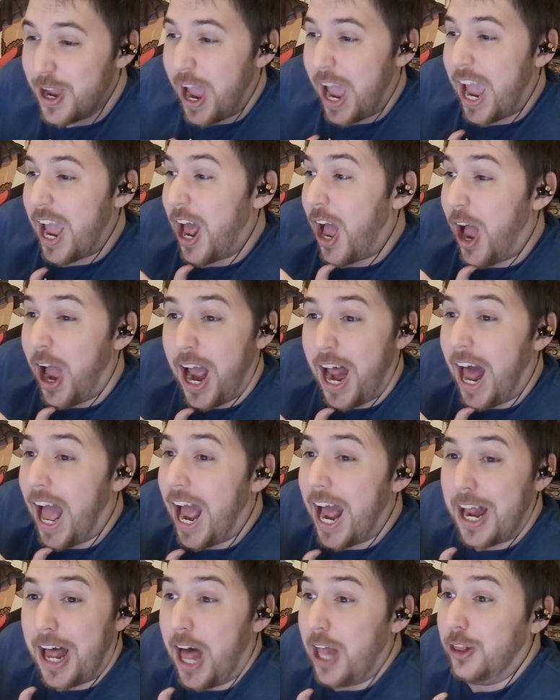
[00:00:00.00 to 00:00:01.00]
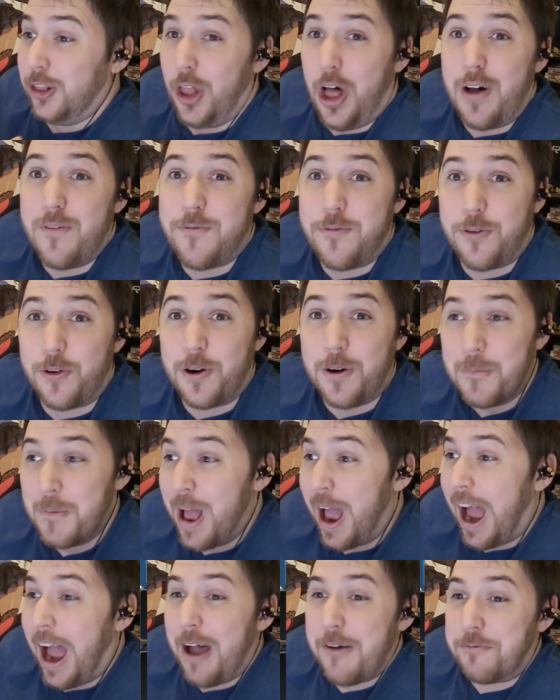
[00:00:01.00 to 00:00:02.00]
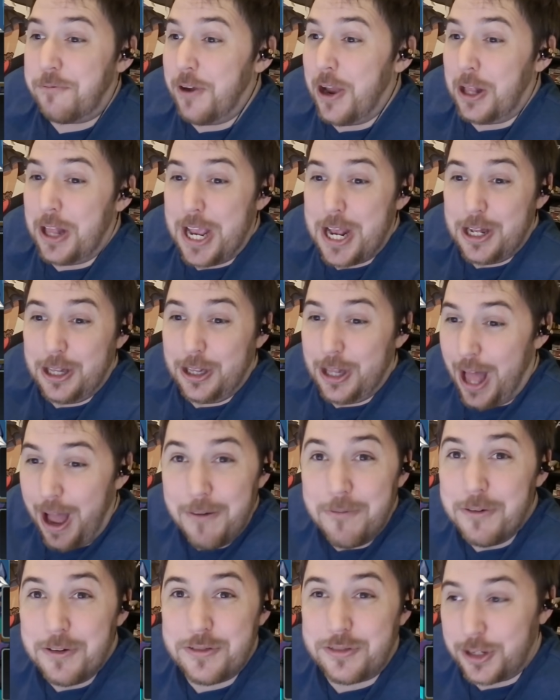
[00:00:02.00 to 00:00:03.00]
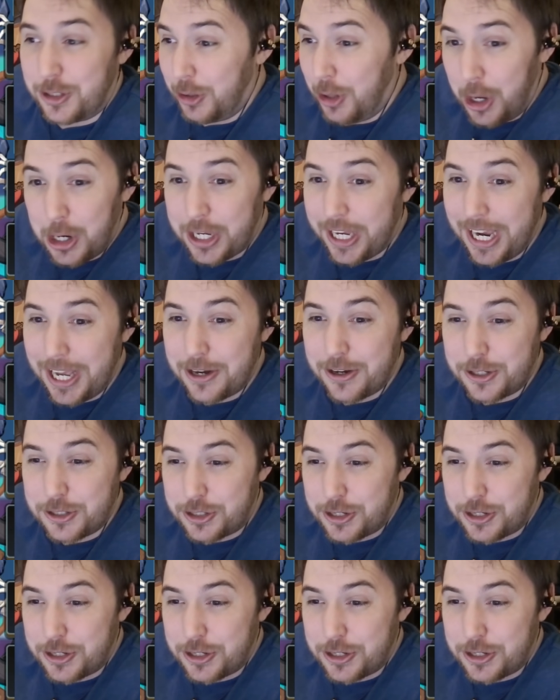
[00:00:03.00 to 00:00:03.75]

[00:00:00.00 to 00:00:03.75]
And I love her. I fell in love with her. Look at her.